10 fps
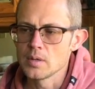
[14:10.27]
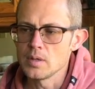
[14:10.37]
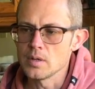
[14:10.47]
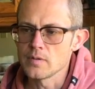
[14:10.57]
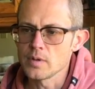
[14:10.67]

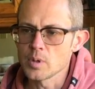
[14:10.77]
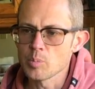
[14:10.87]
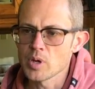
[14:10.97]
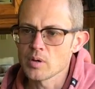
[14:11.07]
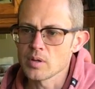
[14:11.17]
if you
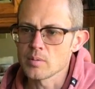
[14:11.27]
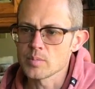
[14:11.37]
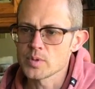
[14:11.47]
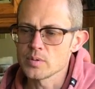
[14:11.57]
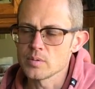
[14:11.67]
compare them
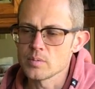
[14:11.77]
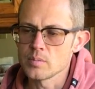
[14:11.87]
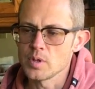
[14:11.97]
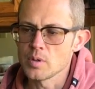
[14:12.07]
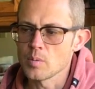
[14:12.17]
to,
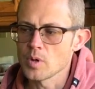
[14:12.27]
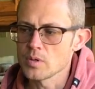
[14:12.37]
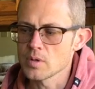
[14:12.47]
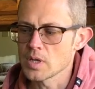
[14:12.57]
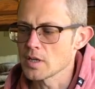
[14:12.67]
what
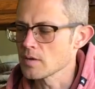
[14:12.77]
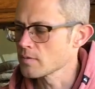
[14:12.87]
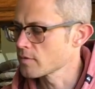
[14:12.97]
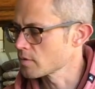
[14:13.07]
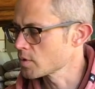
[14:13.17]
you're getting
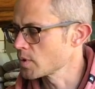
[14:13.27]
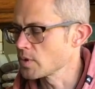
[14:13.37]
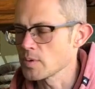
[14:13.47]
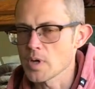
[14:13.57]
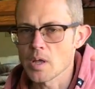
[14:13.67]
for
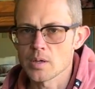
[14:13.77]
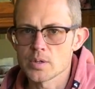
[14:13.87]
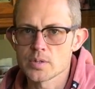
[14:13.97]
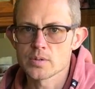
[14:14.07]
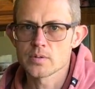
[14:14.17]

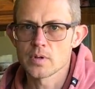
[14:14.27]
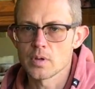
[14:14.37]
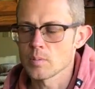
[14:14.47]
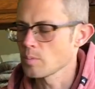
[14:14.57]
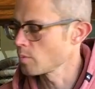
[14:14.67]

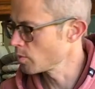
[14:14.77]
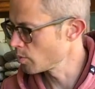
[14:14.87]
$23